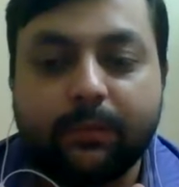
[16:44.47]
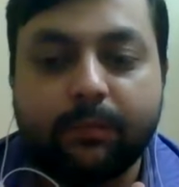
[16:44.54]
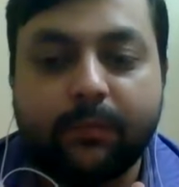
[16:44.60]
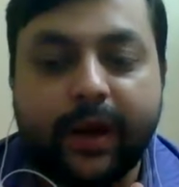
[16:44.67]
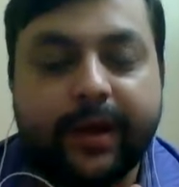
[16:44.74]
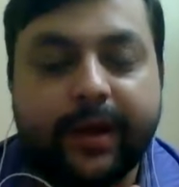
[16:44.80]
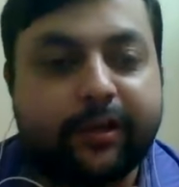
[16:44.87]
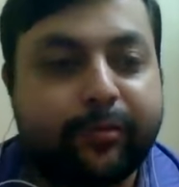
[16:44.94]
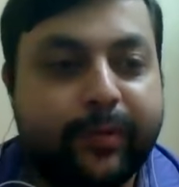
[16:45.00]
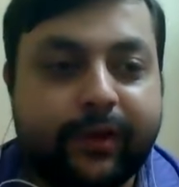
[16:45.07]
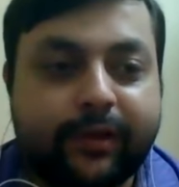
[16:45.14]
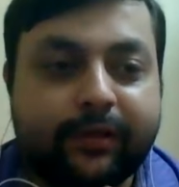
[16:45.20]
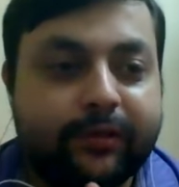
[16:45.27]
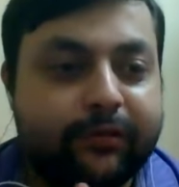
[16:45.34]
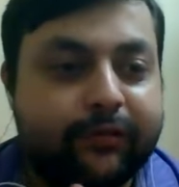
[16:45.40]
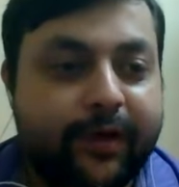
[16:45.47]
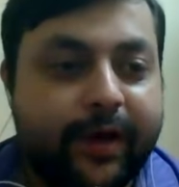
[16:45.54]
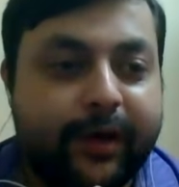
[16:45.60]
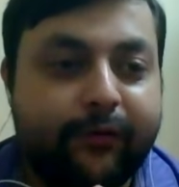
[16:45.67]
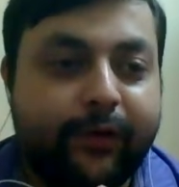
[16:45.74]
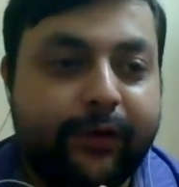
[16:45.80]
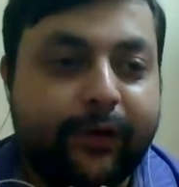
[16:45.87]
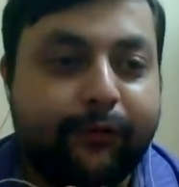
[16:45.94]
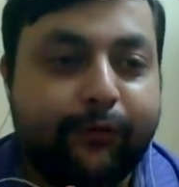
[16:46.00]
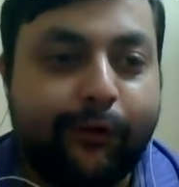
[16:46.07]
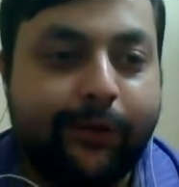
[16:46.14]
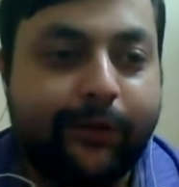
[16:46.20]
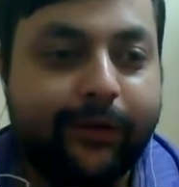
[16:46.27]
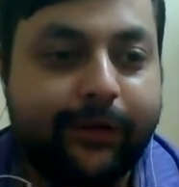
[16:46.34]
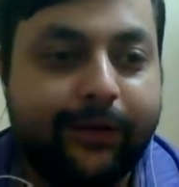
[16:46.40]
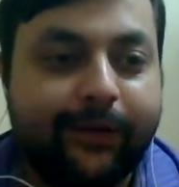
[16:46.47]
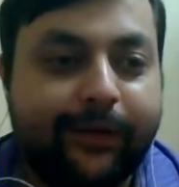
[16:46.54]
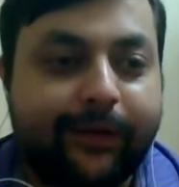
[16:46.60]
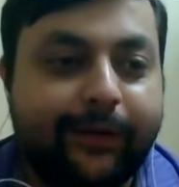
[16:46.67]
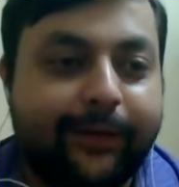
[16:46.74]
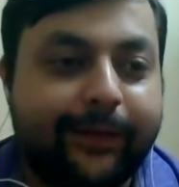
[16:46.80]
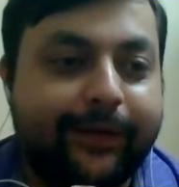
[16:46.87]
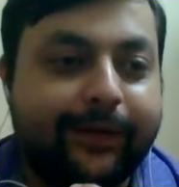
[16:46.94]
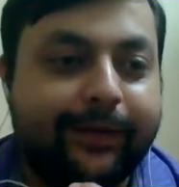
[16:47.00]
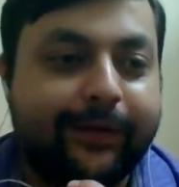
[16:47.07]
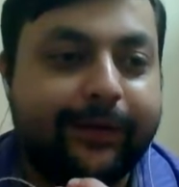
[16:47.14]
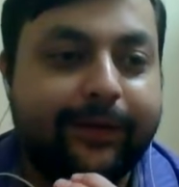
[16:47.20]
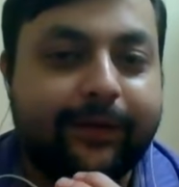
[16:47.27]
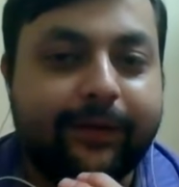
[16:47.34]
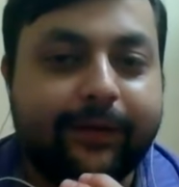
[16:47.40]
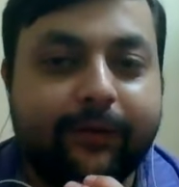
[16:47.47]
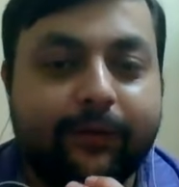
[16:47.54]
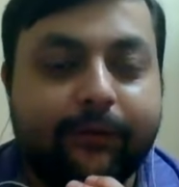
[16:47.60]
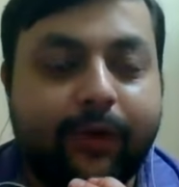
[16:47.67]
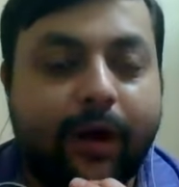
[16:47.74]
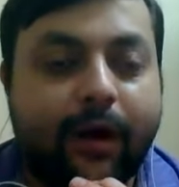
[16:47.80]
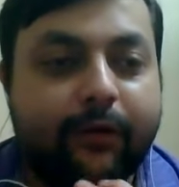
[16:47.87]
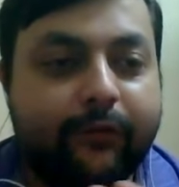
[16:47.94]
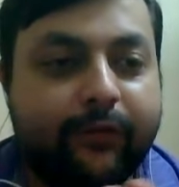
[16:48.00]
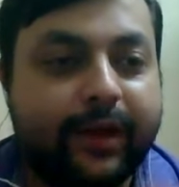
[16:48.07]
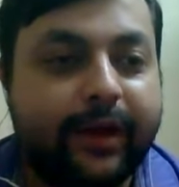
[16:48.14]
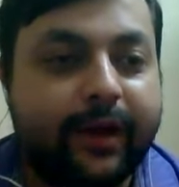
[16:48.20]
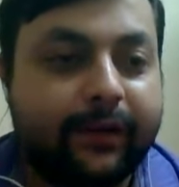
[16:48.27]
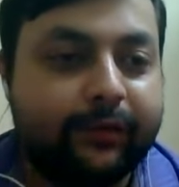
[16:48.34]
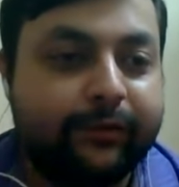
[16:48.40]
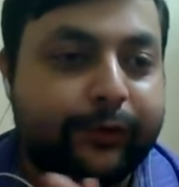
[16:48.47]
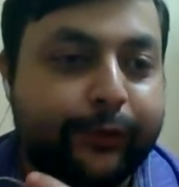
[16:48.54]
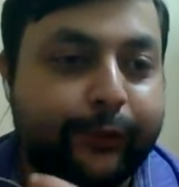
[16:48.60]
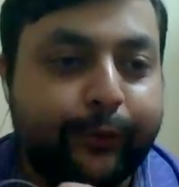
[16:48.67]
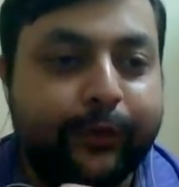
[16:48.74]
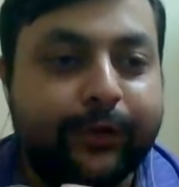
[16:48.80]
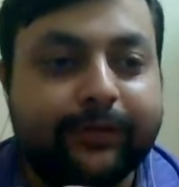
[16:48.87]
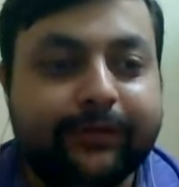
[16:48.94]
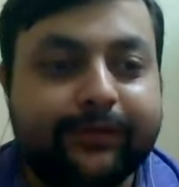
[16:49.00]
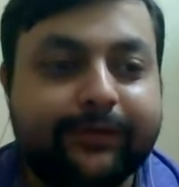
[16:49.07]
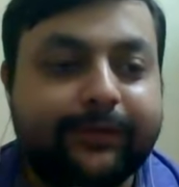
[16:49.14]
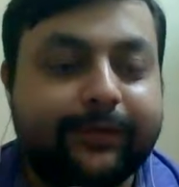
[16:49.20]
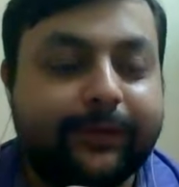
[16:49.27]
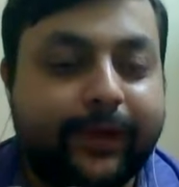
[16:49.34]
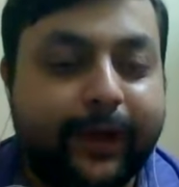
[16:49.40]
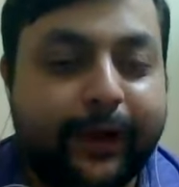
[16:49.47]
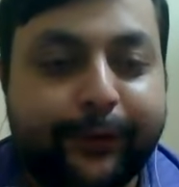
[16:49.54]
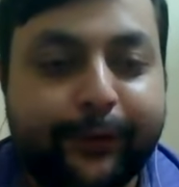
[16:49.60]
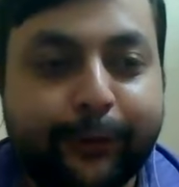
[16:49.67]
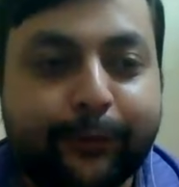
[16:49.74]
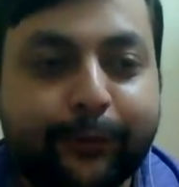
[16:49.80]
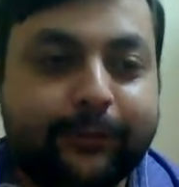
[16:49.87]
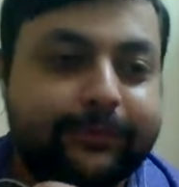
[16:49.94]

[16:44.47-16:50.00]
my experience is very wonderful in our Beacon Institute. Thank you.